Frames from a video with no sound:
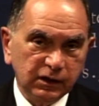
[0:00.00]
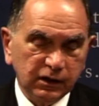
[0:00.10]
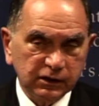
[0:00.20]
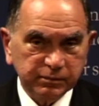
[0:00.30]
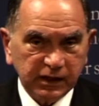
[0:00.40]

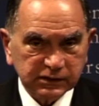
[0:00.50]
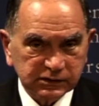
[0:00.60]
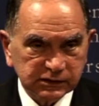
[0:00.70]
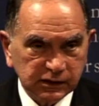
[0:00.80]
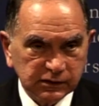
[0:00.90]
on
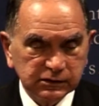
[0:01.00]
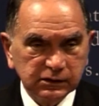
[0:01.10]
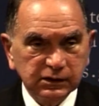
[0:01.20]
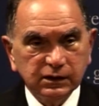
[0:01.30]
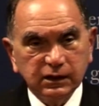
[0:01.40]
Pakistan
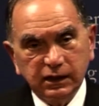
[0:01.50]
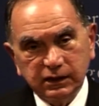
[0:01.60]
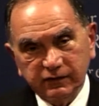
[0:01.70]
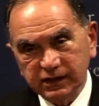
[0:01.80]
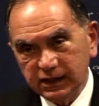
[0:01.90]

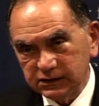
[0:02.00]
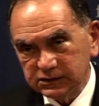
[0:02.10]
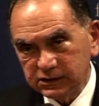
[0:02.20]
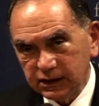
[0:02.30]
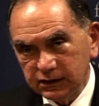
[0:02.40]
and
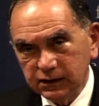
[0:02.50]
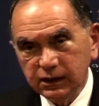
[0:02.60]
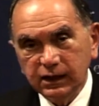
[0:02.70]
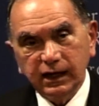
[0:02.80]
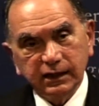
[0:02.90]
Afghanistan
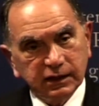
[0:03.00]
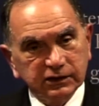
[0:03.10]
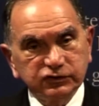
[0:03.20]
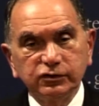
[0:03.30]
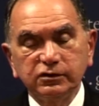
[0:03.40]
and
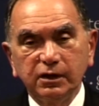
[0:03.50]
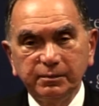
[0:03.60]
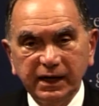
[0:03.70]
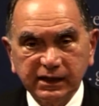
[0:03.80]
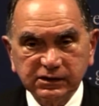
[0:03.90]
not turn our
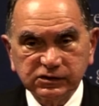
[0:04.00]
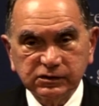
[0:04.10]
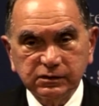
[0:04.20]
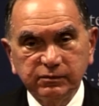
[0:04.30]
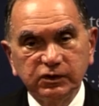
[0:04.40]

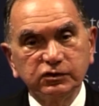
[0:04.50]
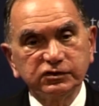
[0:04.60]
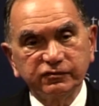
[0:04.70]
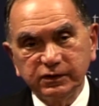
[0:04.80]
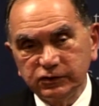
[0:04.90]
backs,
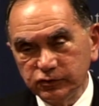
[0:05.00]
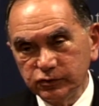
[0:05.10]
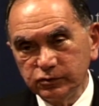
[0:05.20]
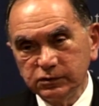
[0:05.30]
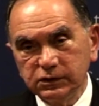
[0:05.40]
because if we
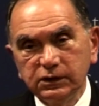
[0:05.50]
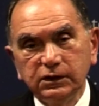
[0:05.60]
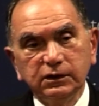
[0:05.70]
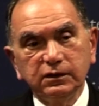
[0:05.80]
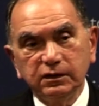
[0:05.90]
do,
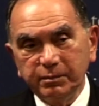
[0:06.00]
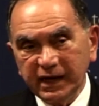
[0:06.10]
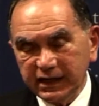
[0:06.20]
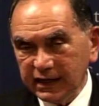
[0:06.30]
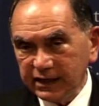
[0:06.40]
the
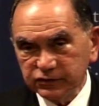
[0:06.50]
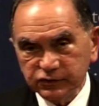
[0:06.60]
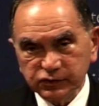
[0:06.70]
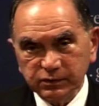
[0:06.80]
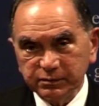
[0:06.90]
bad
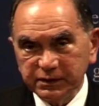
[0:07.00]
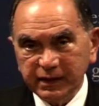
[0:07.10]
actors will be